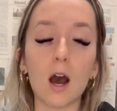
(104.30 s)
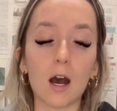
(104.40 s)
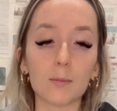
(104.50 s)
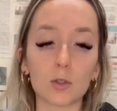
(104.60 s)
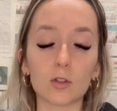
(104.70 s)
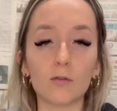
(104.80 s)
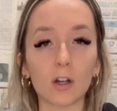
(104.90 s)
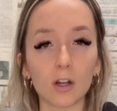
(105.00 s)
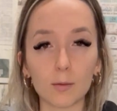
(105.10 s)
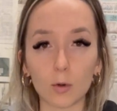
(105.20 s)
So it's
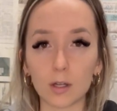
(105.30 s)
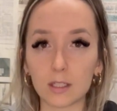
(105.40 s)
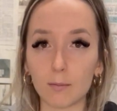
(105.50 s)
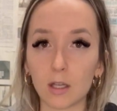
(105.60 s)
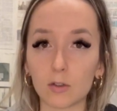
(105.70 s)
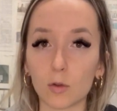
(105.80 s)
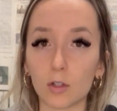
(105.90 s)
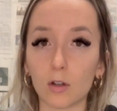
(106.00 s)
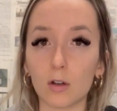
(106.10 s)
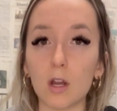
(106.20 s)
very important to make sure
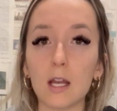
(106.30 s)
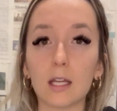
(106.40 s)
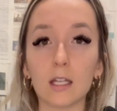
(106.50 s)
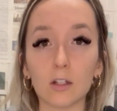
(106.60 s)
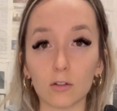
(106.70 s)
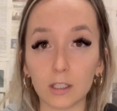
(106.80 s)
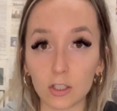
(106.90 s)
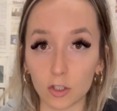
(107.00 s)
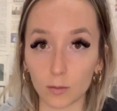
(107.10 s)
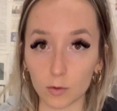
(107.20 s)
you're getting your lease
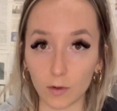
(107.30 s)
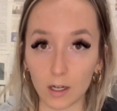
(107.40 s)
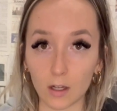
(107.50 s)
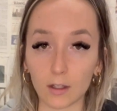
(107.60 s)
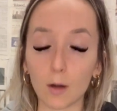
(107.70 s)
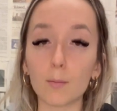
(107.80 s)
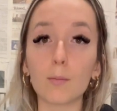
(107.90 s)
terms right on there.